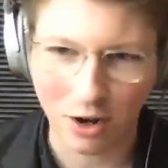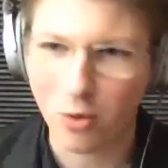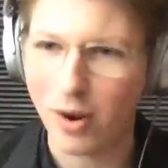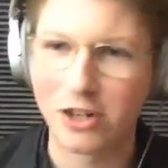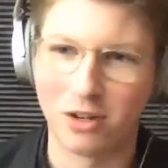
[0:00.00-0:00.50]

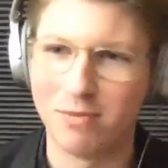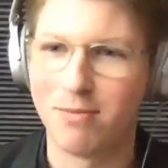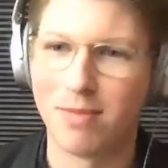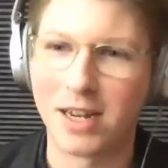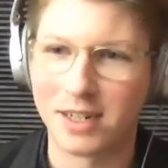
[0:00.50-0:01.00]
equation
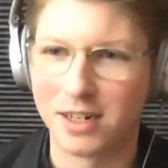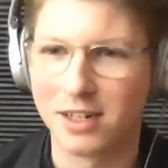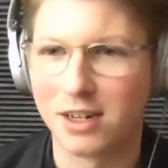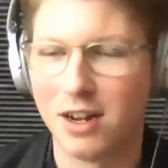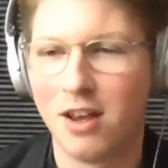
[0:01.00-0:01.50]

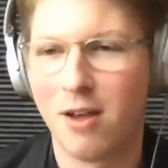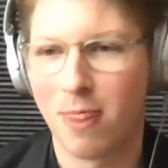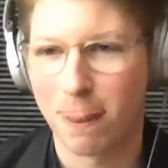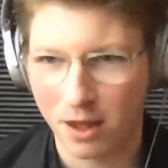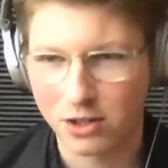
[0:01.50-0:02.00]
basis,
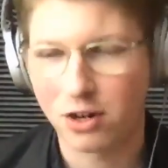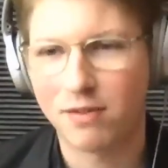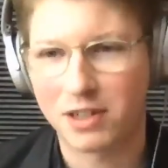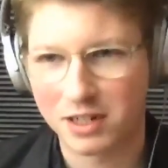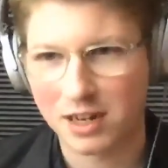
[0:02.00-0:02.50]

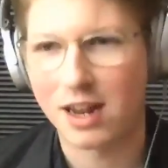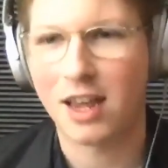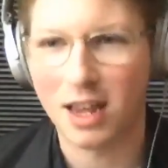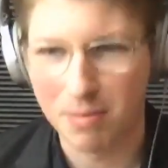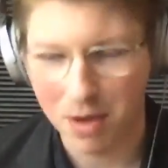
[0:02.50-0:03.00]
services like
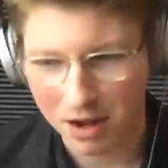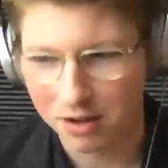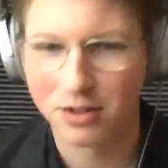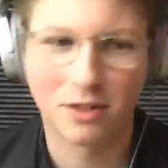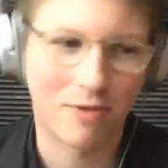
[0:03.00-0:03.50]

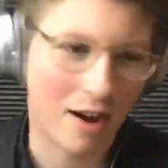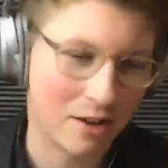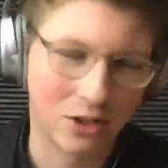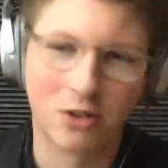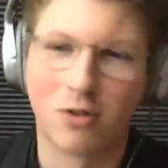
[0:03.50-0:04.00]
emails, file
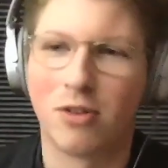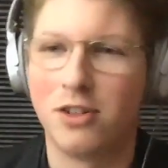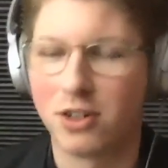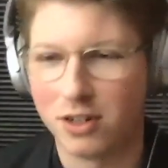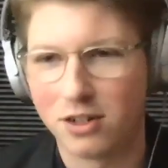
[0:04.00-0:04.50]

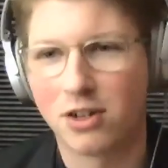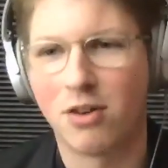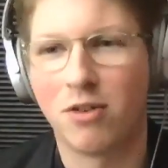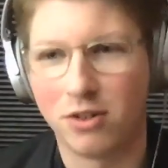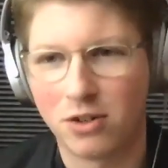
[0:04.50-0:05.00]
storage, and so
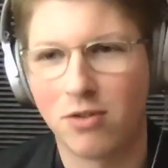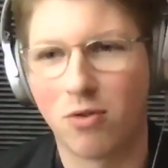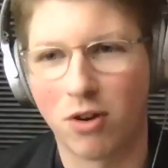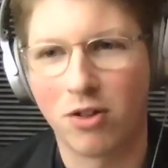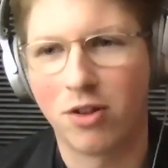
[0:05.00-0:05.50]
on and so
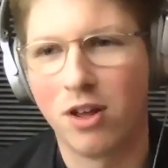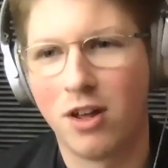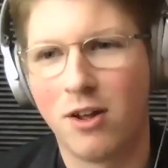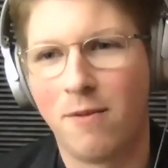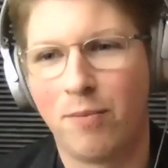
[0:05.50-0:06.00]
forth,
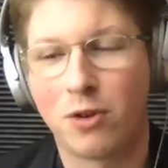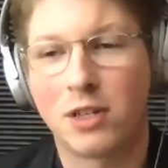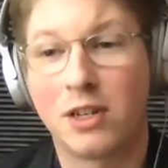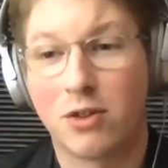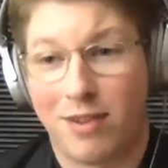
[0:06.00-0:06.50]
those
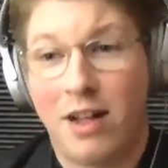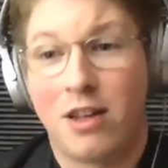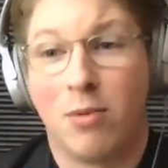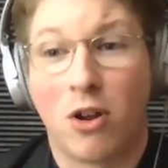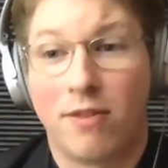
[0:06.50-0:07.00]
things are
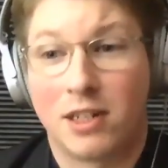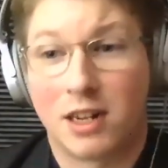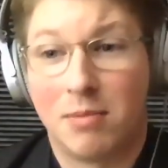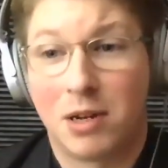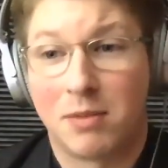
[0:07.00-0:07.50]
valuable,
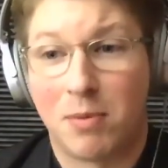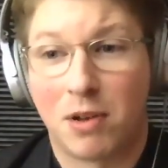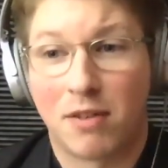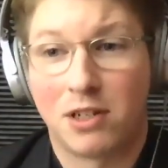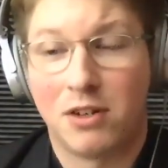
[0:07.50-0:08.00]
obviously, because people
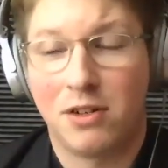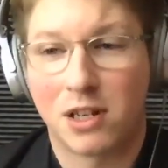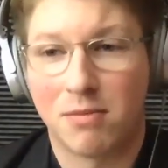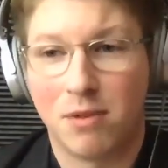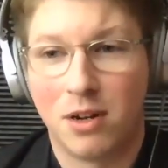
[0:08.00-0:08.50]
love to use
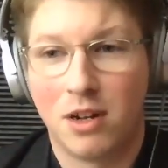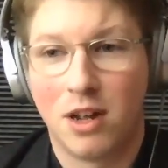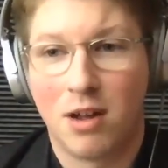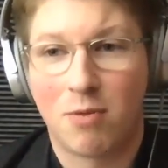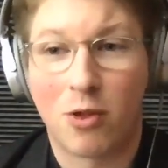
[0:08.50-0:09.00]
them,
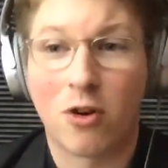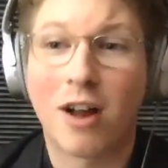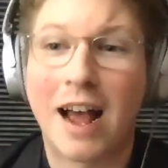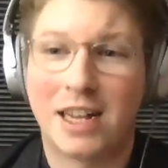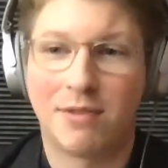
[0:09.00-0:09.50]
but they're
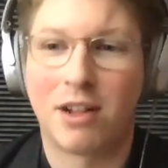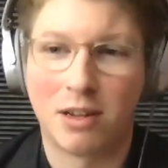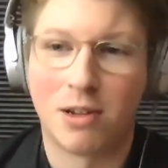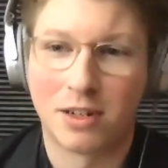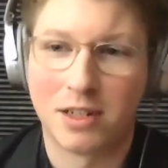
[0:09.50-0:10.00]
not as
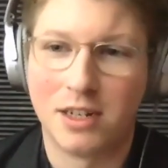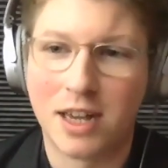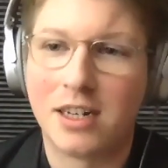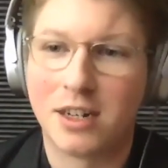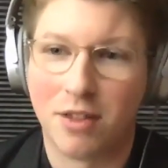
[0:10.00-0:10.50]
valuable as the
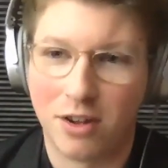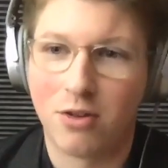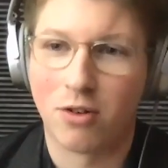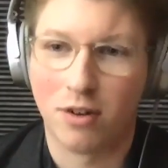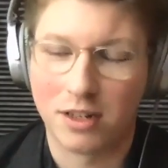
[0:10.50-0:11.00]
data that
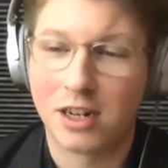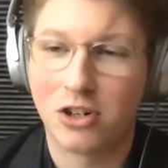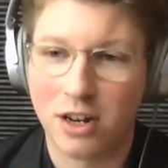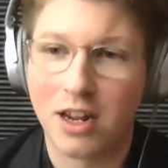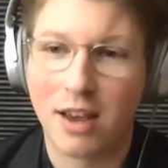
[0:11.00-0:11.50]
you're
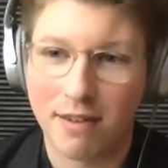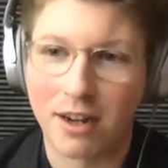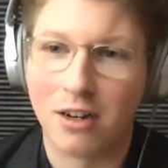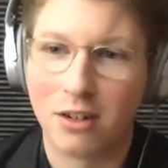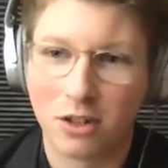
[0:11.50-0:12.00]
essentially
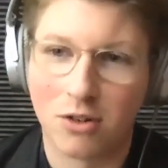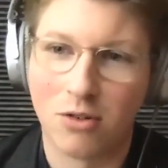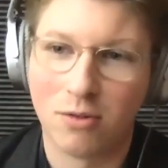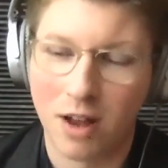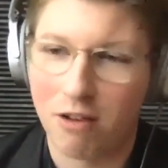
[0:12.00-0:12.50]
giving
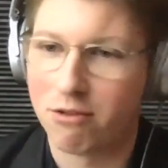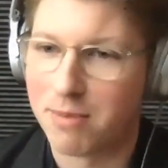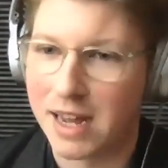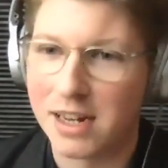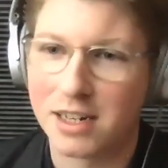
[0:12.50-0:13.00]
to
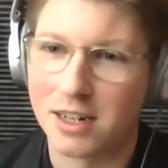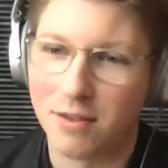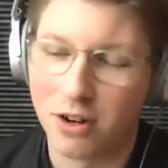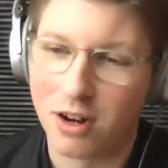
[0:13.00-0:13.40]
Alphabet and